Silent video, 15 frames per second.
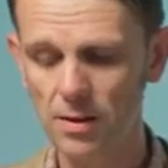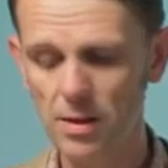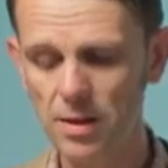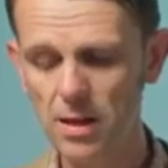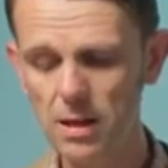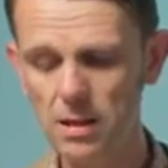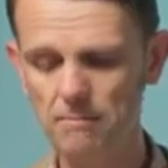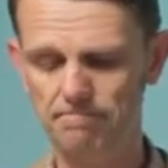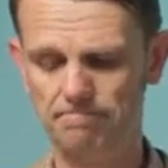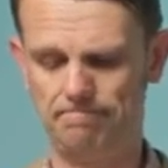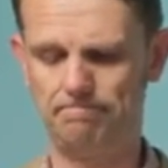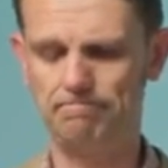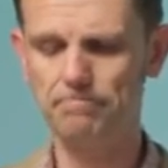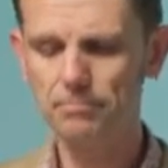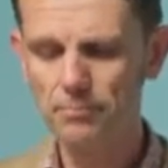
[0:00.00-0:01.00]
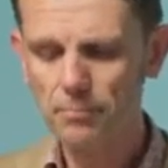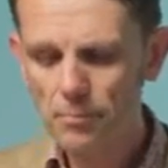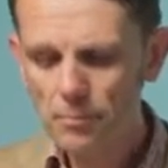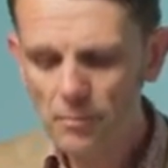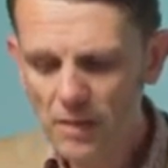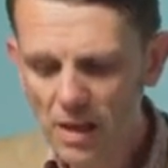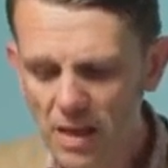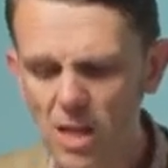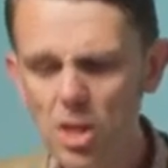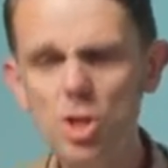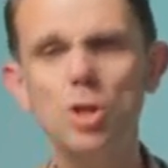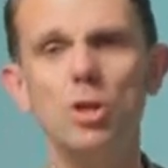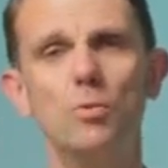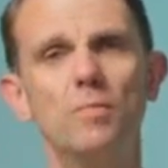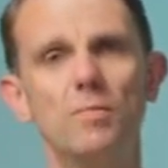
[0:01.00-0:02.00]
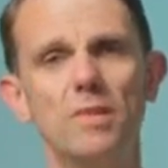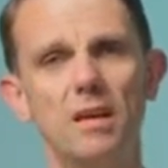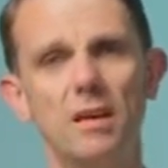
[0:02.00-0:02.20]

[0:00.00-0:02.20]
The issue